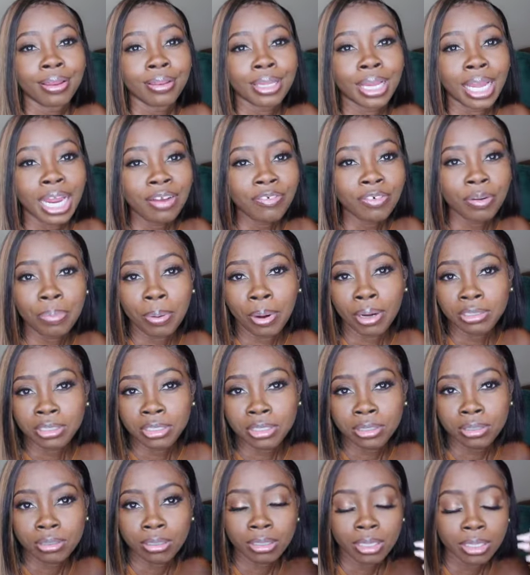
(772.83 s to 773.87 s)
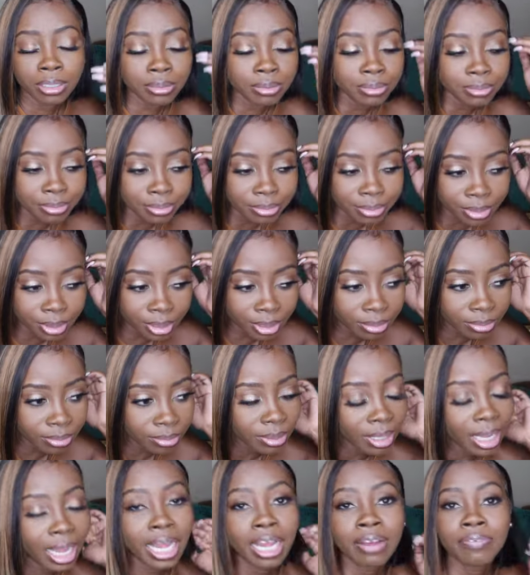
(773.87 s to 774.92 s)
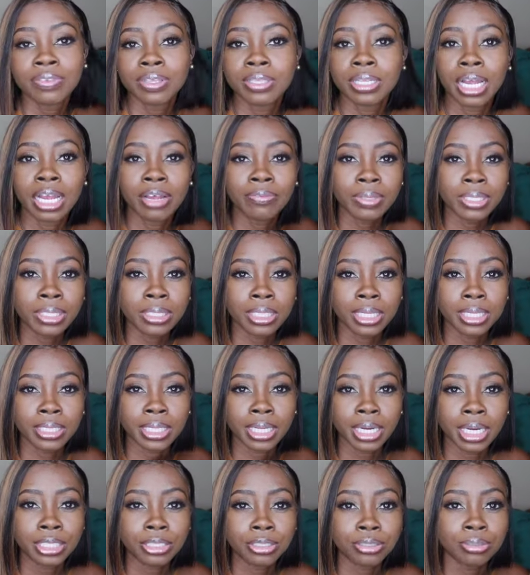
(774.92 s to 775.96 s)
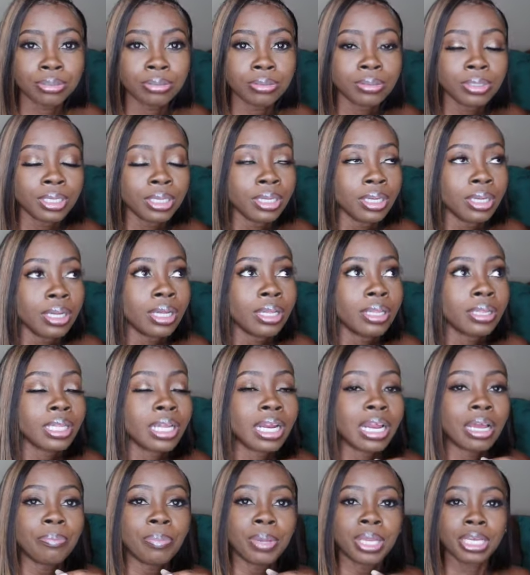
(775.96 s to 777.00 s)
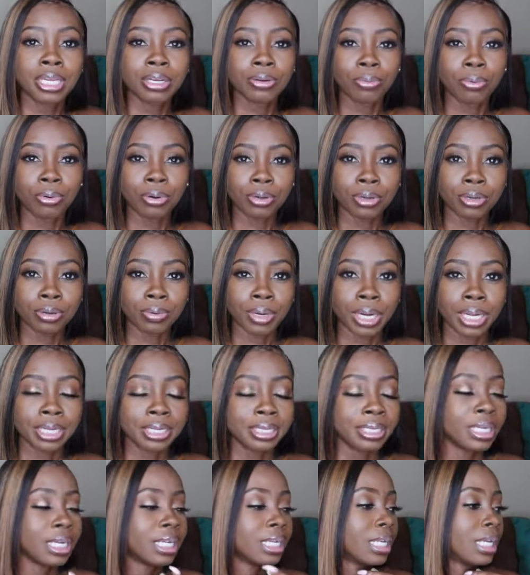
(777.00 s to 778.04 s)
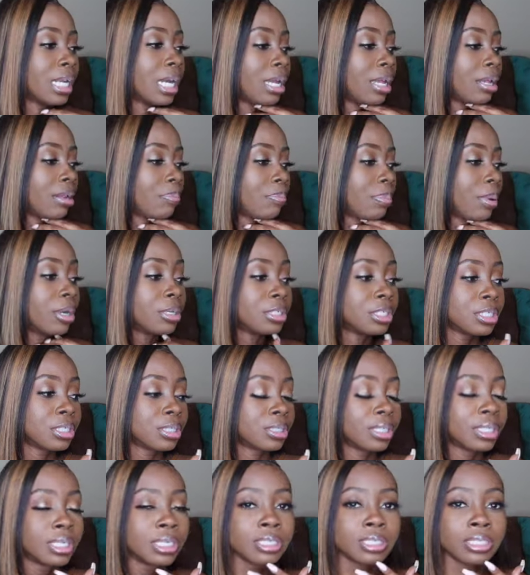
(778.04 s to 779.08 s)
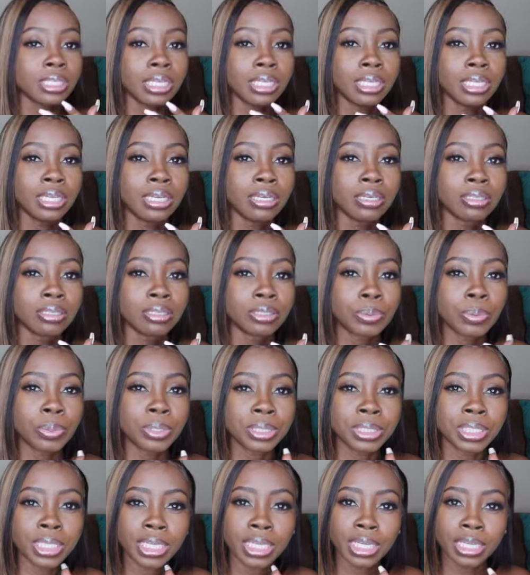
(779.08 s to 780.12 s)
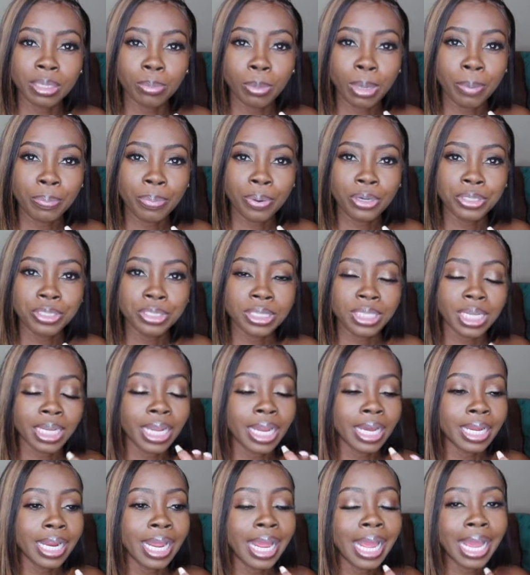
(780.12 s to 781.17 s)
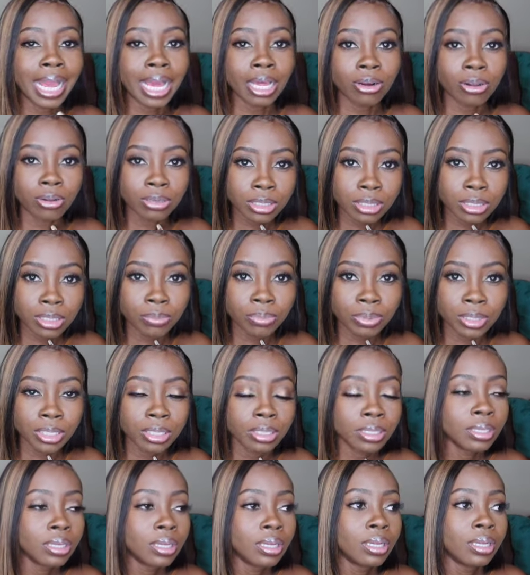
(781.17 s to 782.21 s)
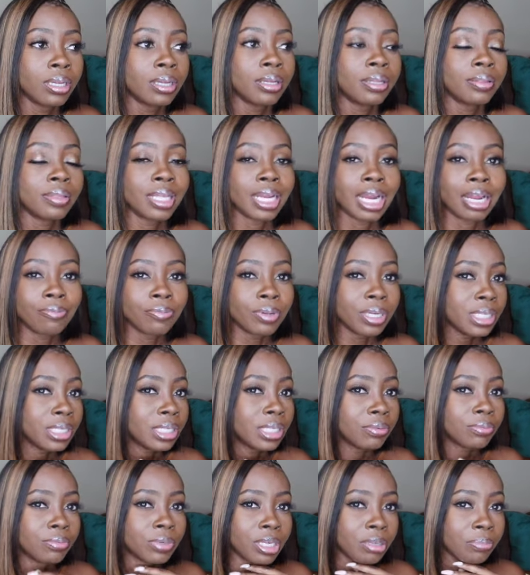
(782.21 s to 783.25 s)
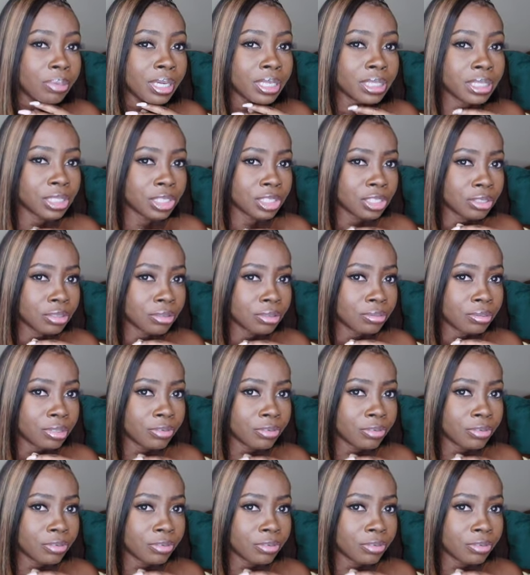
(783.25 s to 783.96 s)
ever purchase? Okay, so I have this thing that I do, that I make an order, right? And then I purchase things, and then towards the end of my purchase I kind of add on something that I really didn't pay attention to the